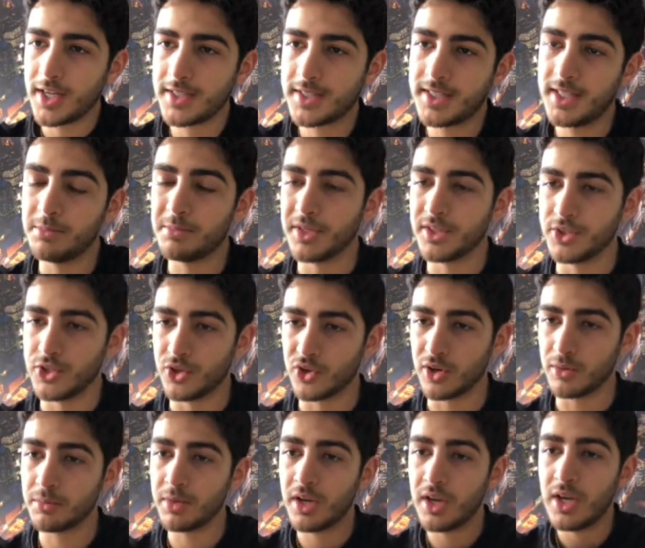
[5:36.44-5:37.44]
steep as
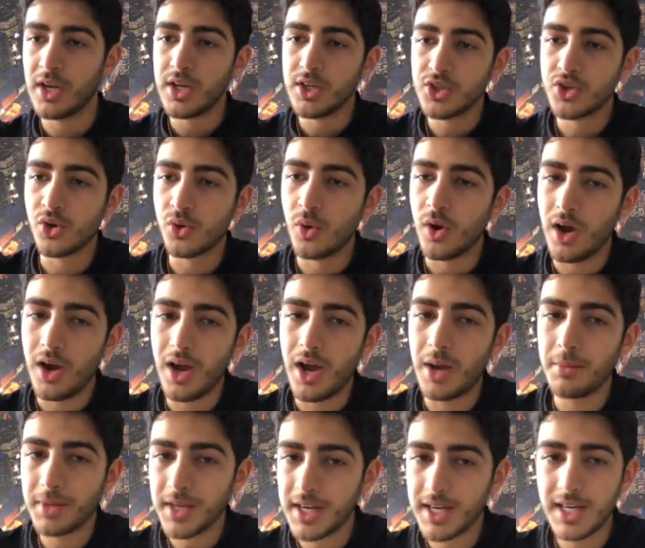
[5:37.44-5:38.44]
Europe. So
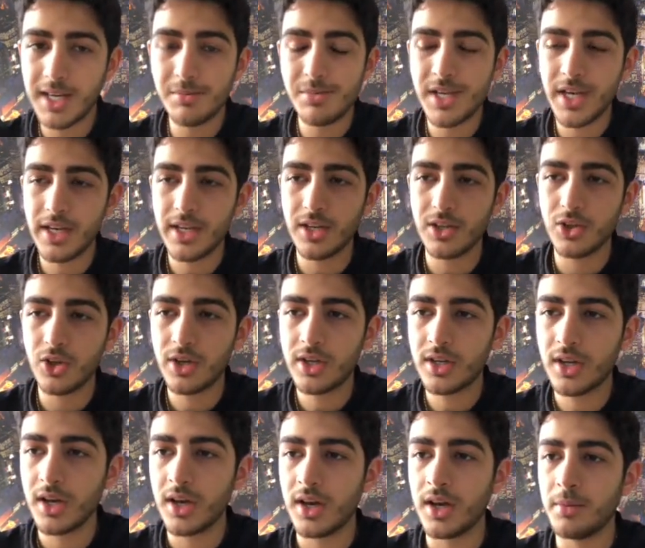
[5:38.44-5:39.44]
I'm going to keep taking a look,
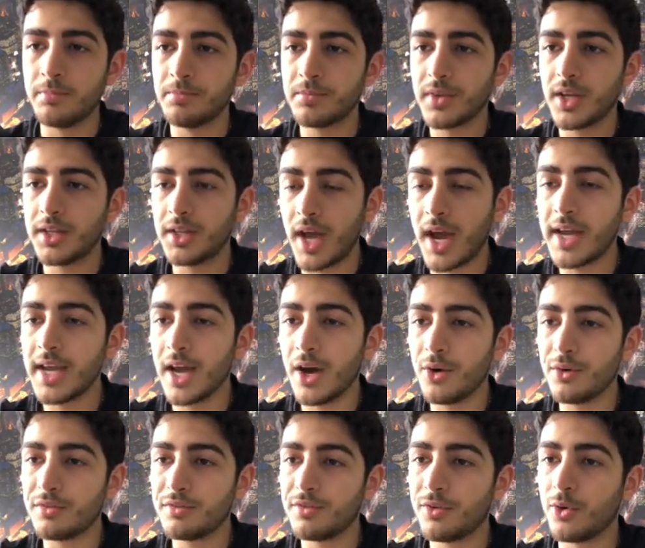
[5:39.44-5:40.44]
an eye
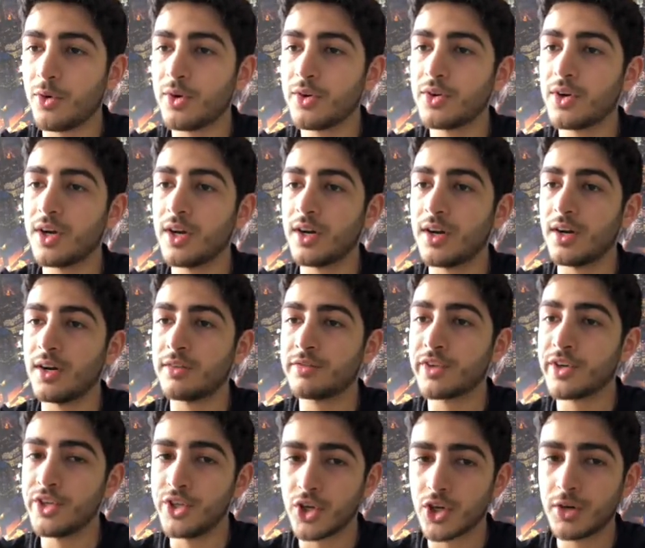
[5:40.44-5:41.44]
out
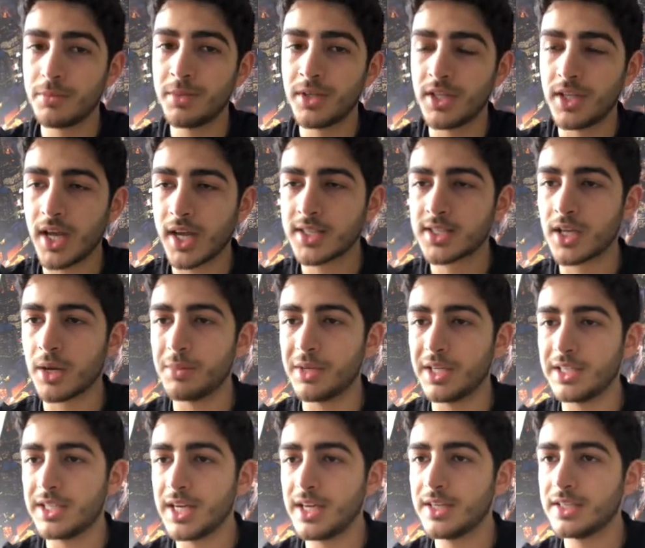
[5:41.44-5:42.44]
for Europe in the next coming
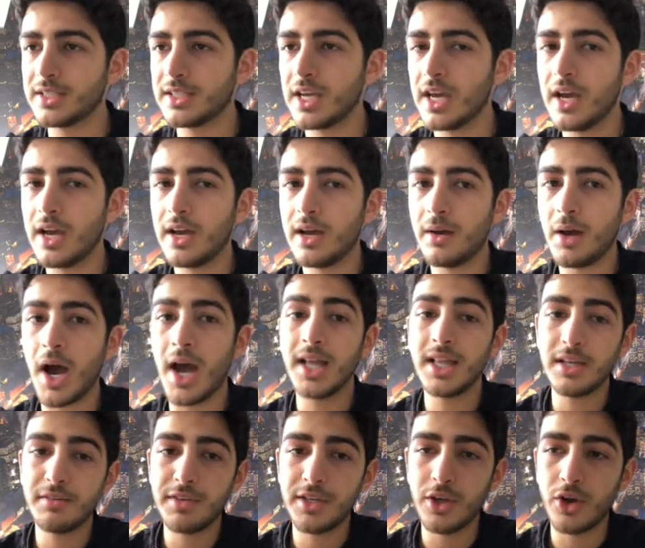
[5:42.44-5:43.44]
days. I
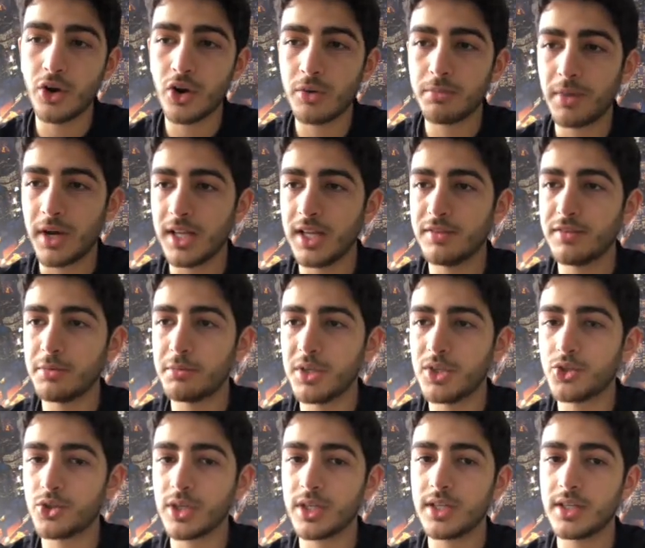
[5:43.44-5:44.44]
live in Europe, I live in
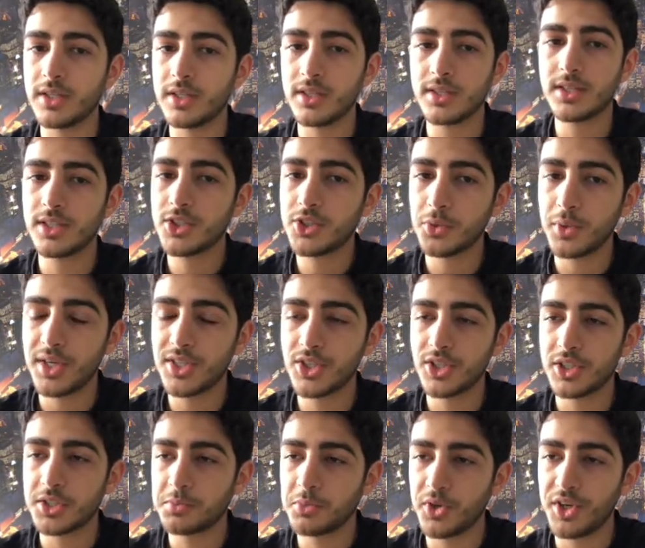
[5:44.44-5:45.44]
Madrid. The situation
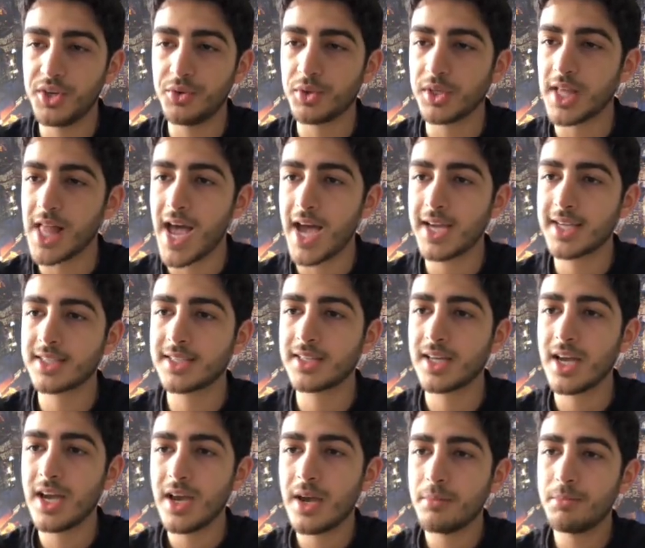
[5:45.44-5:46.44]
is pretty relaxed.
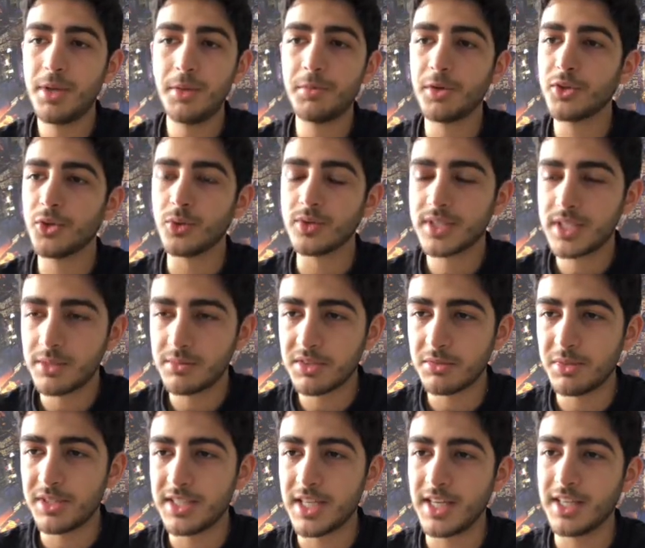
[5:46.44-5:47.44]
People don't seem to
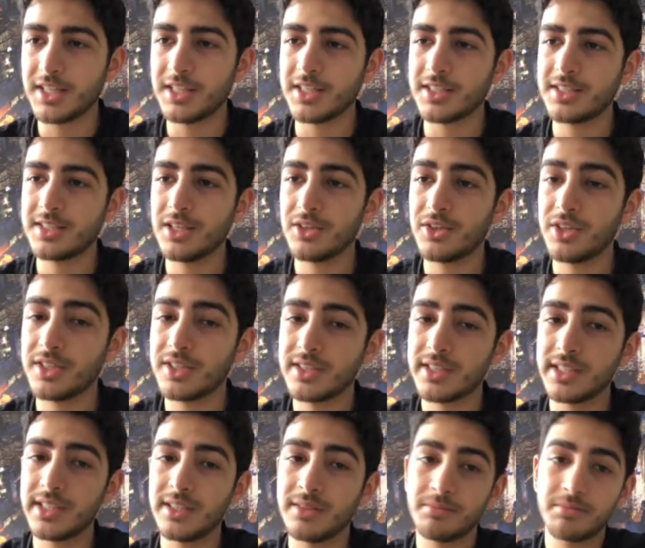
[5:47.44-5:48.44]
be taking this
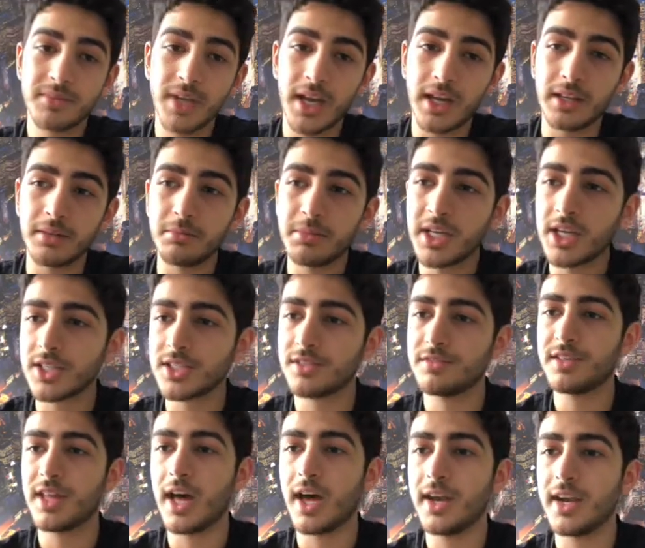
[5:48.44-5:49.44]
seriously, and because
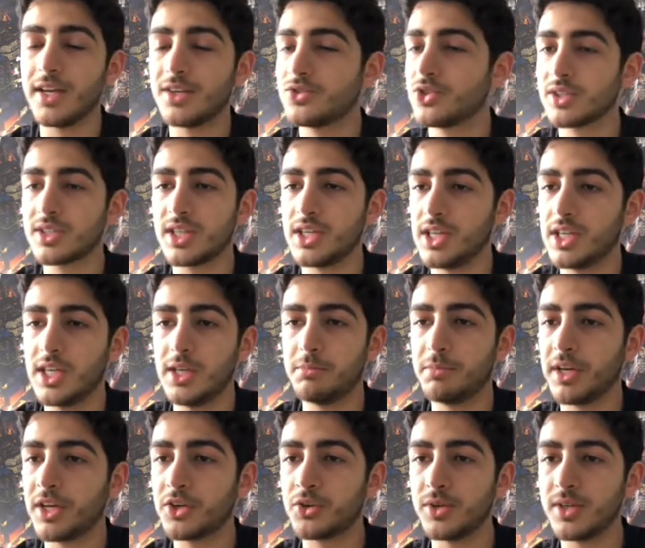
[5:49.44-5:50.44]
of that, it's just going to keep
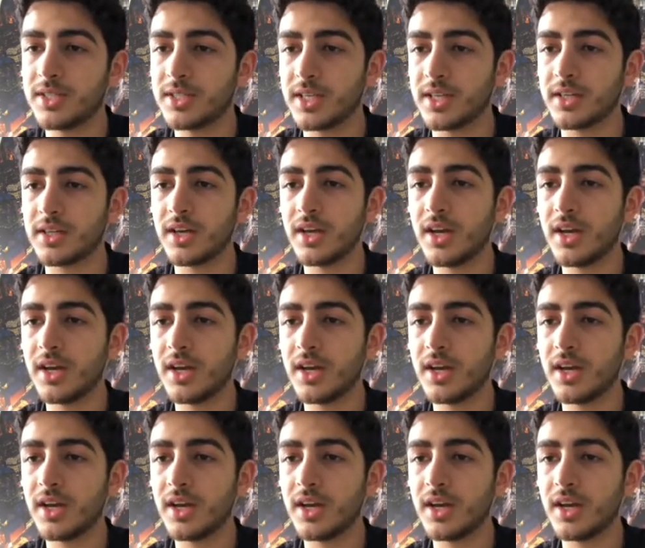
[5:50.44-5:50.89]
increasing,